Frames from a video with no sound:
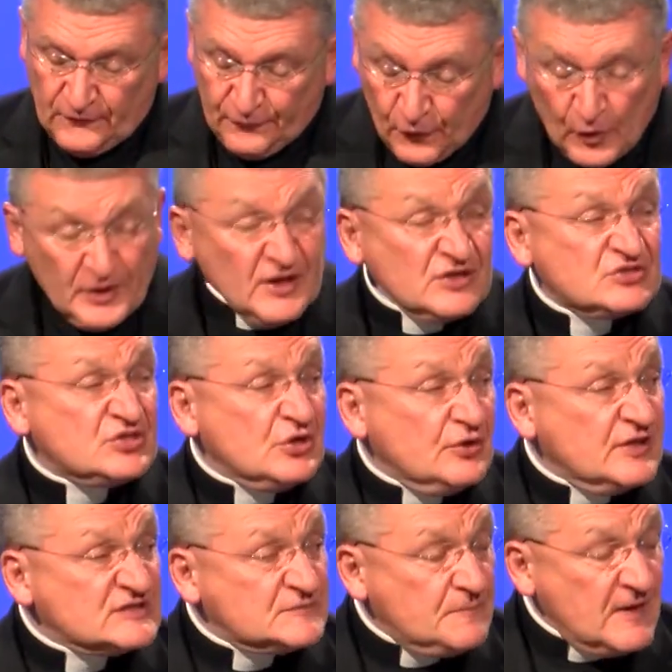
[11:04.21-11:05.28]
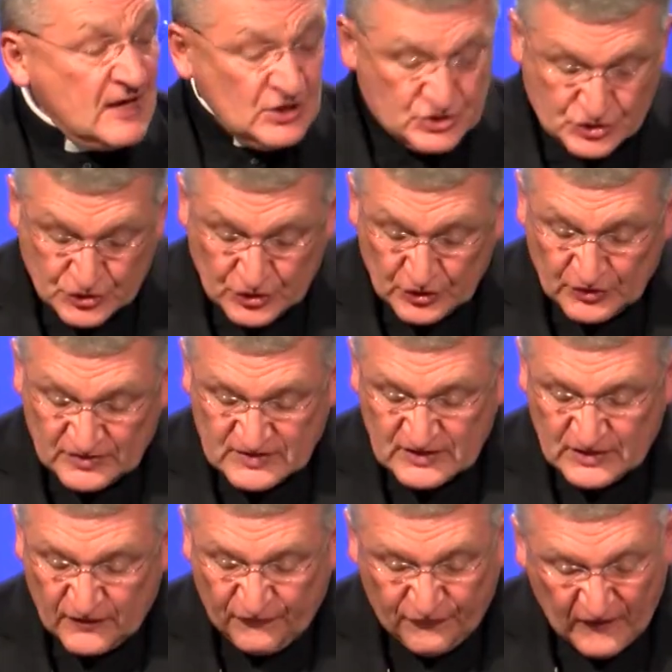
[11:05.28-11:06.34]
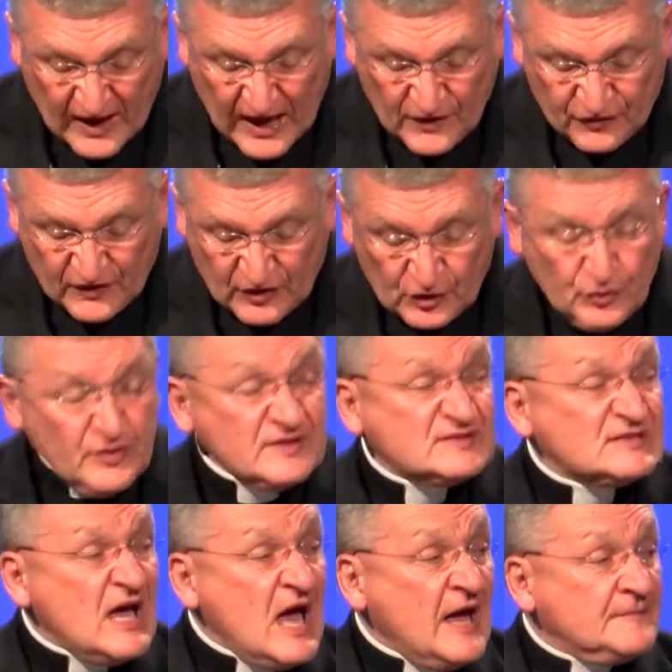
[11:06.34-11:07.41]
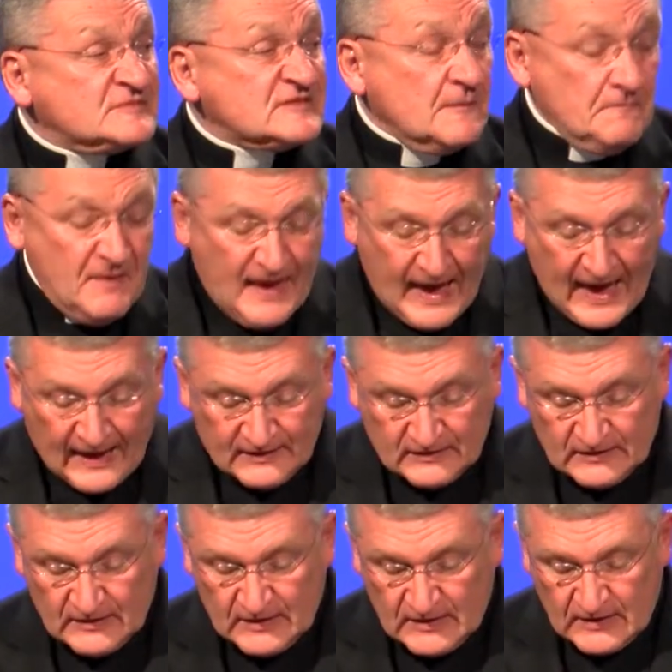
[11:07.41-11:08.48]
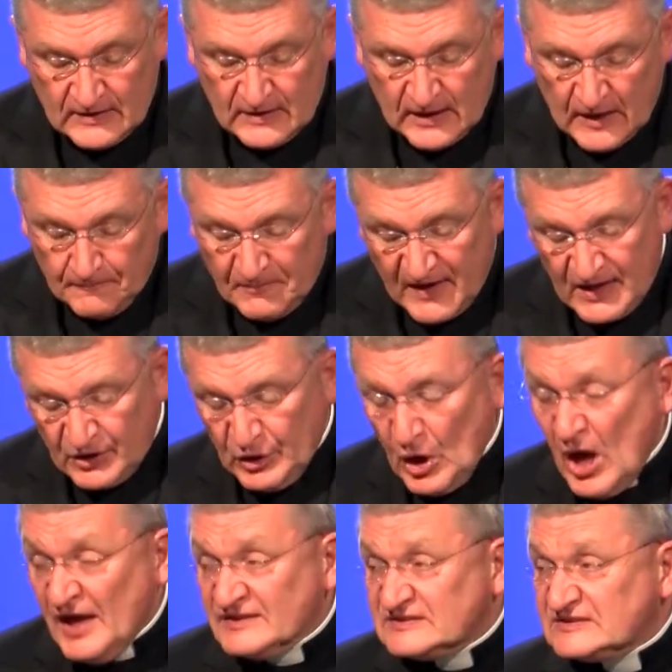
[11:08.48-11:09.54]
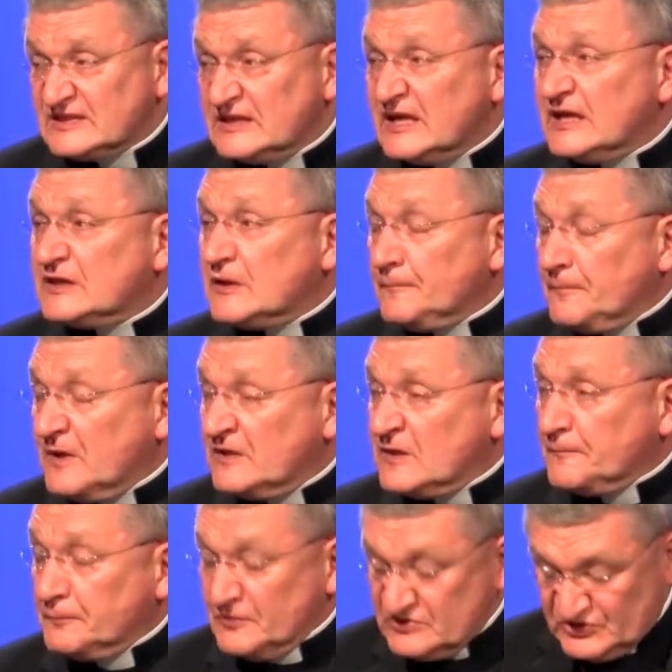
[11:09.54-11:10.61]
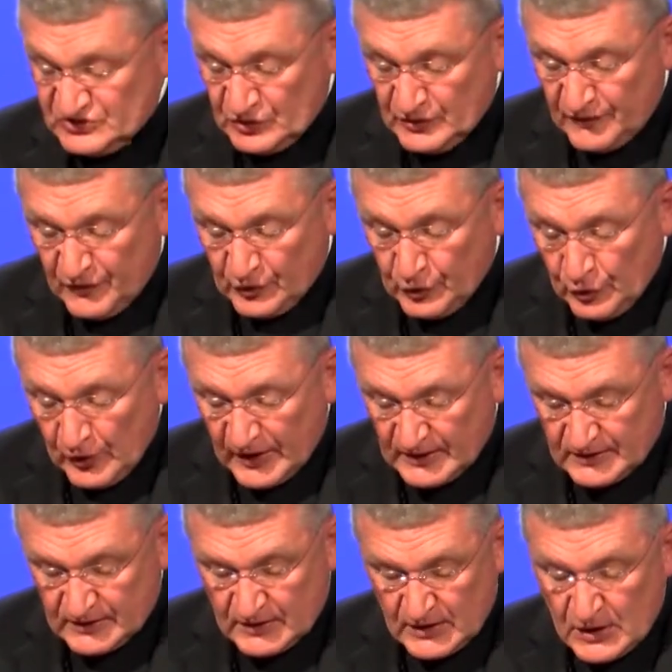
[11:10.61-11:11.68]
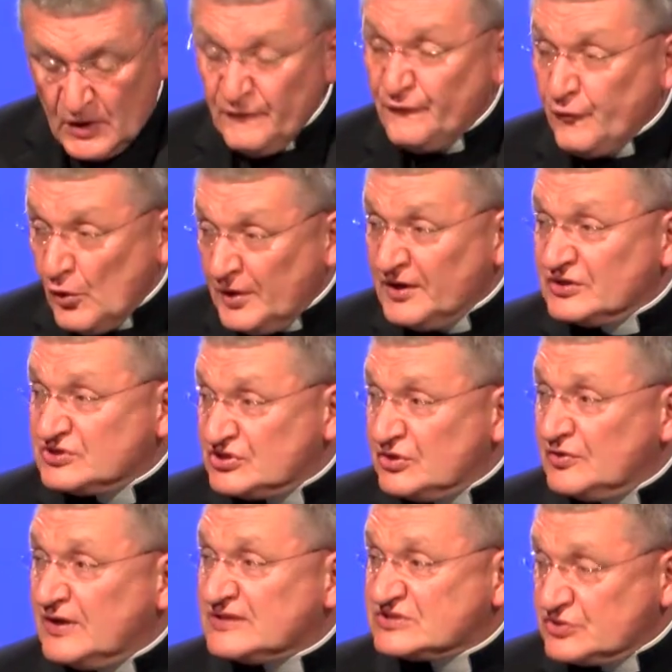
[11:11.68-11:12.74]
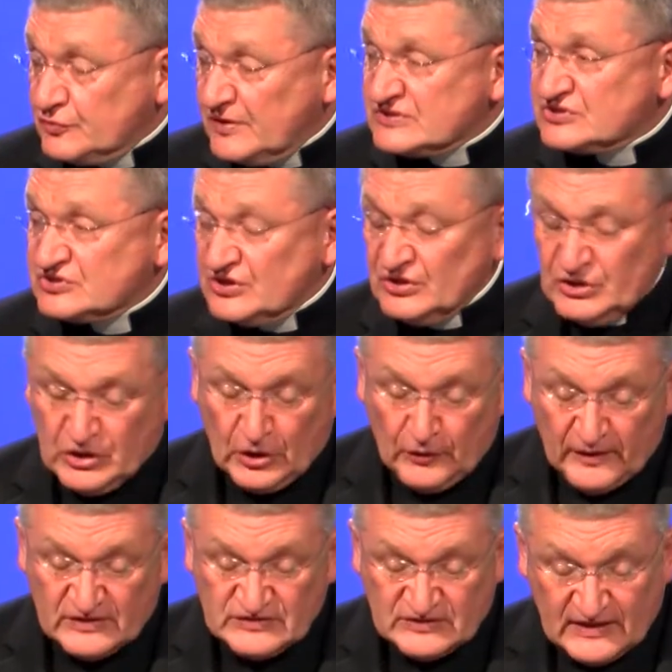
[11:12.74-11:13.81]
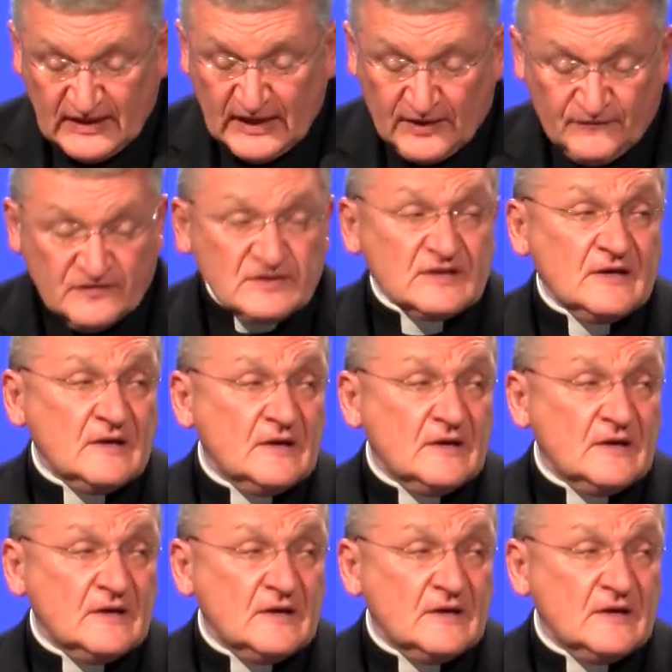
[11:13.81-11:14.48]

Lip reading: Fortitude is being true to the faith in good times and bad, and being constant in the pursuit of the good. Fortitude is Christian courage lived.